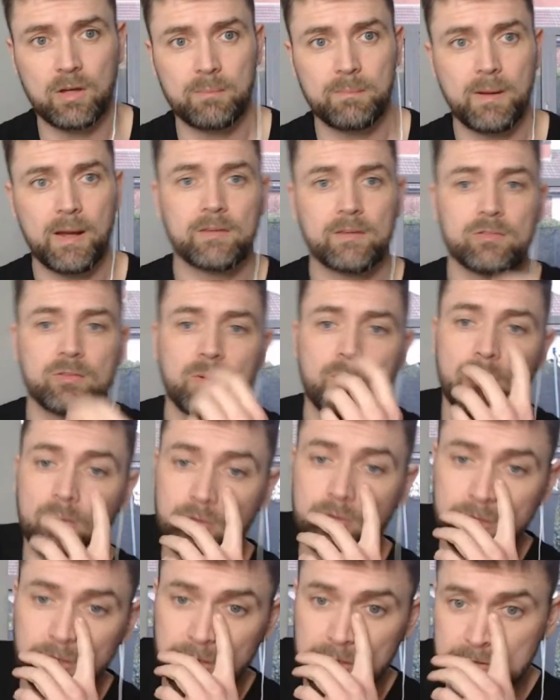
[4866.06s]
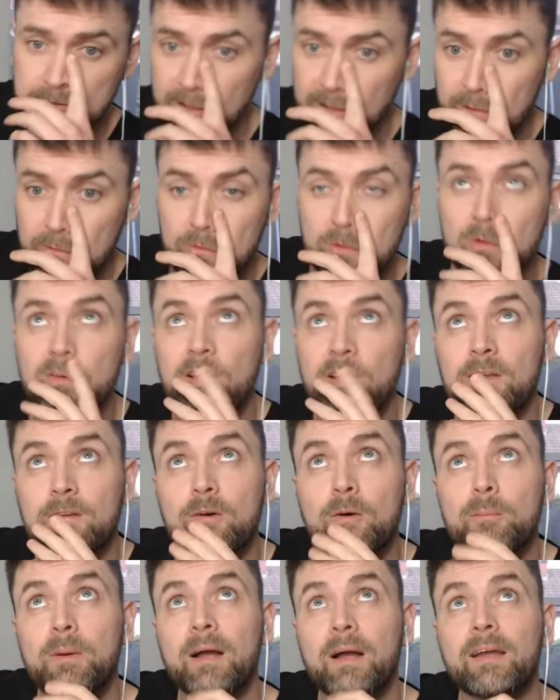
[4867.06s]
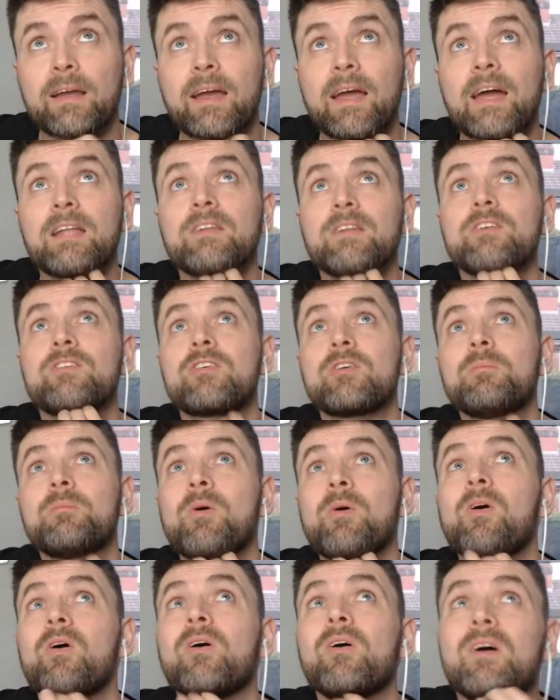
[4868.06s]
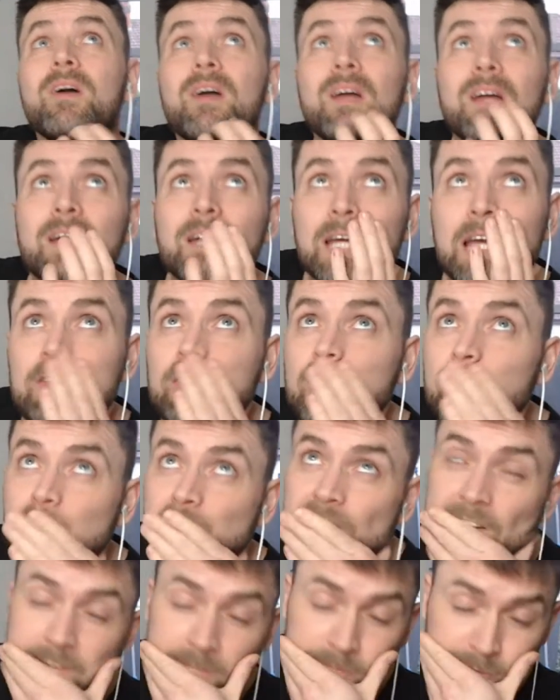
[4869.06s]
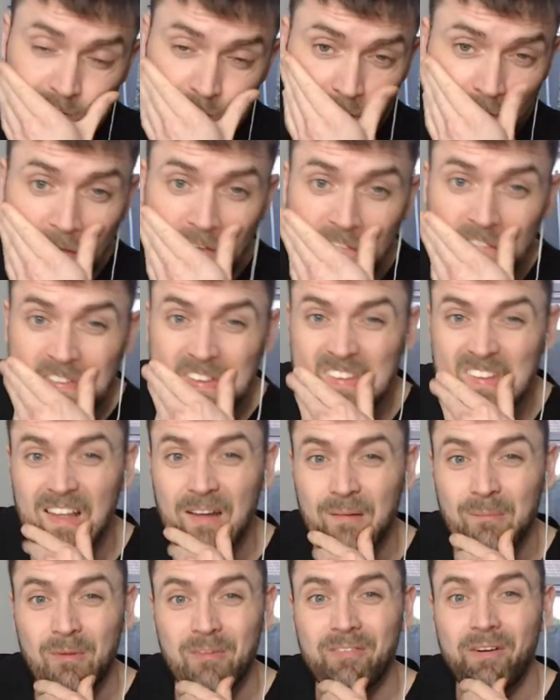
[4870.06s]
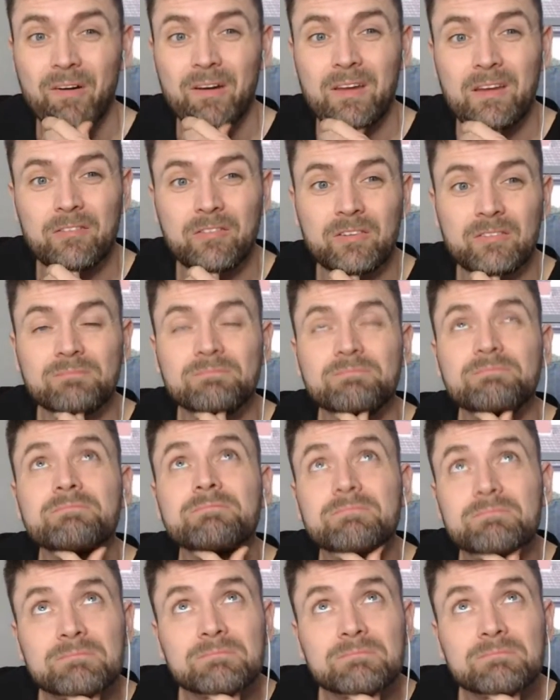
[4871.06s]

straight back to him. I was going to say it's going to end up back at Henderson, but even worse, we just give it to them without even